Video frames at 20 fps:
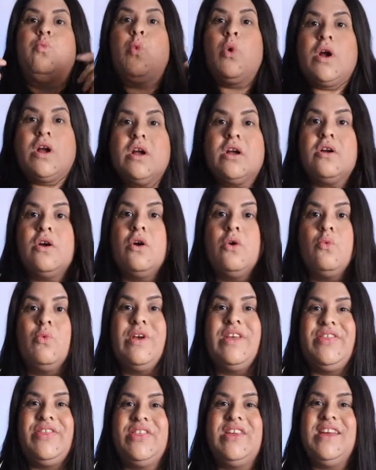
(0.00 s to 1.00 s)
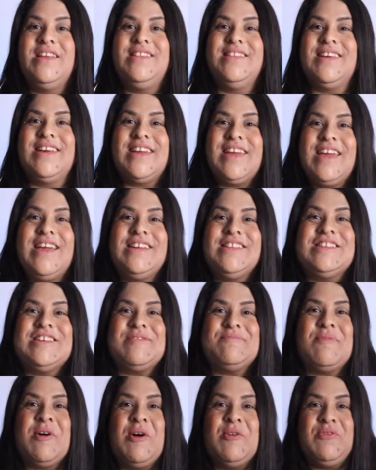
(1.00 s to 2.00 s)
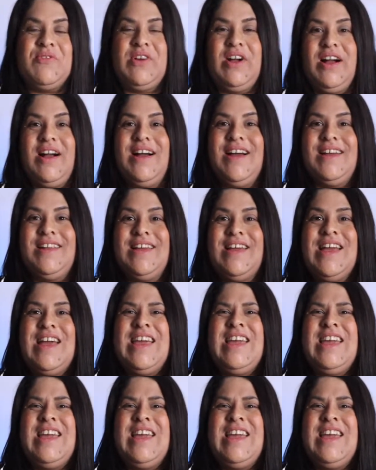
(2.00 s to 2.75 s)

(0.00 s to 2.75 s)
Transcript: work within the kingdom of God.